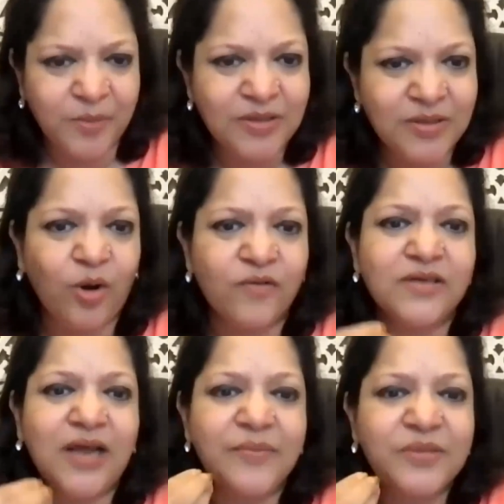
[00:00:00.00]
Because a lot of
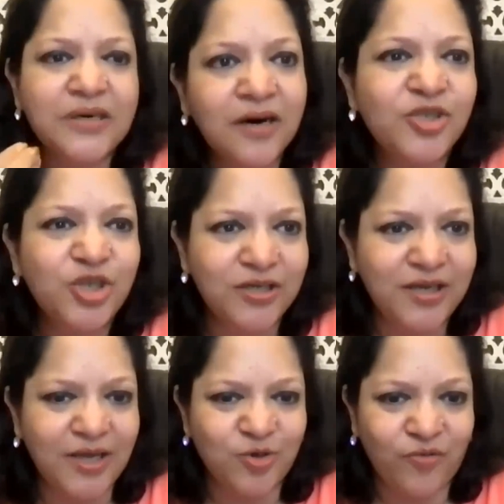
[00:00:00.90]
the times urgent
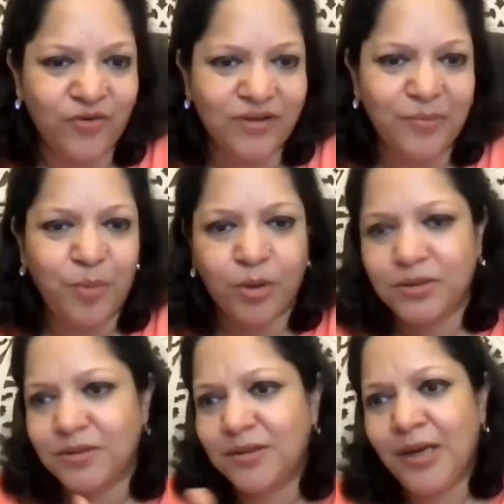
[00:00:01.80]
takes over the
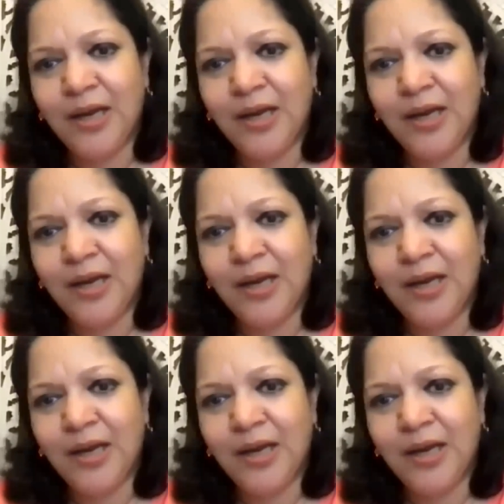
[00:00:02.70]
important.